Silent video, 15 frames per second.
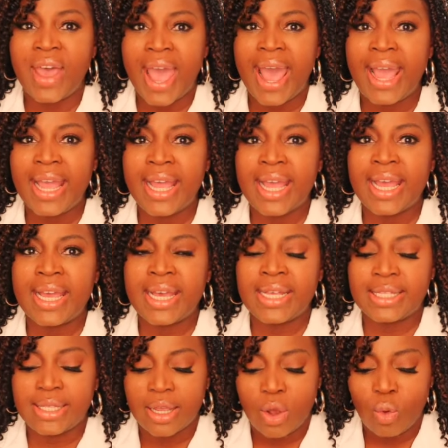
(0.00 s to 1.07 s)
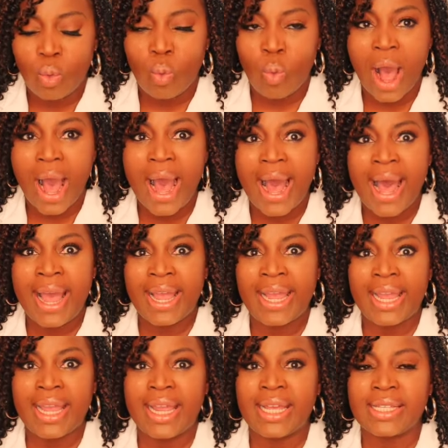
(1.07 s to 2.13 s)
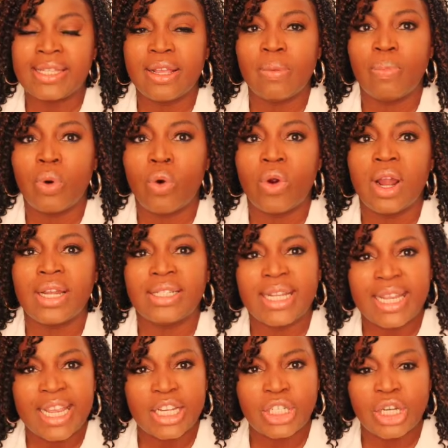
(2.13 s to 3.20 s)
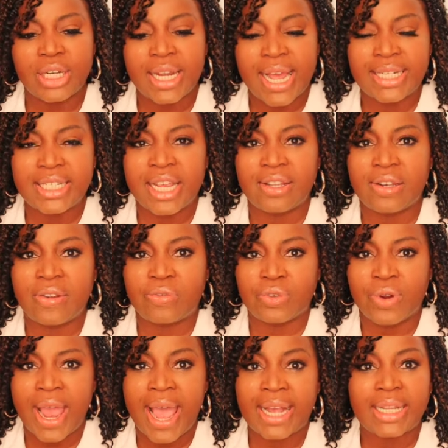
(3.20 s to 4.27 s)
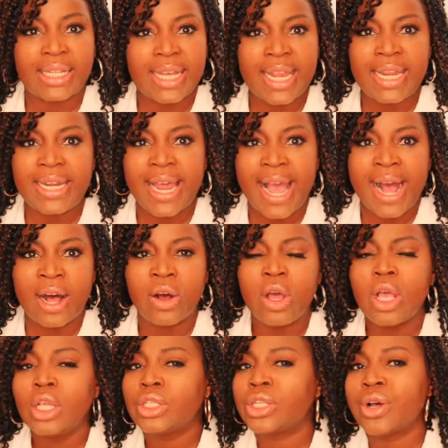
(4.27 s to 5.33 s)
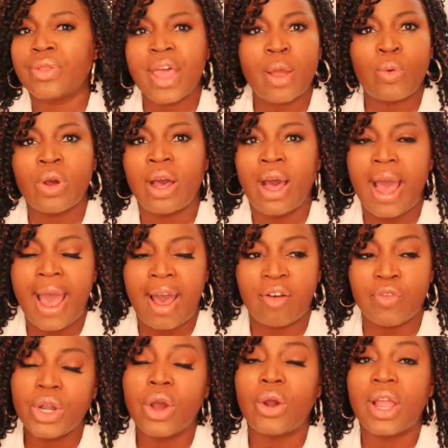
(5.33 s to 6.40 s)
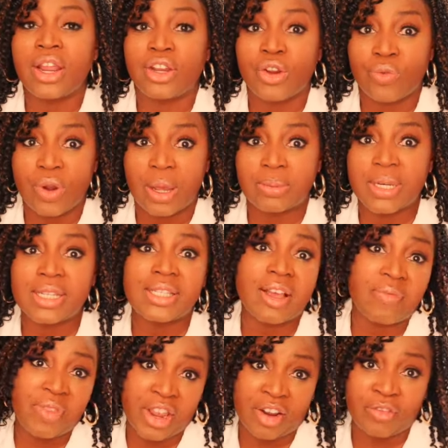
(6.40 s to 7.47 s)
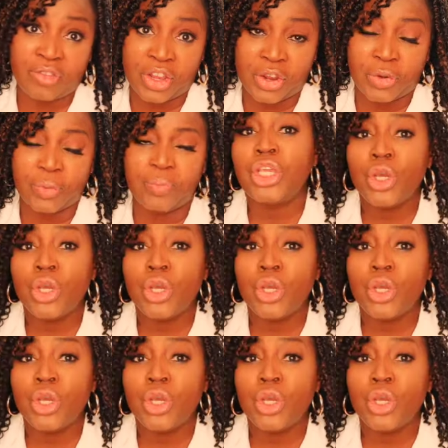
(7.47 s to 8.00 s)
That is why it is important to get your digestive tract cleaned out, so they will have no interruptions of their view.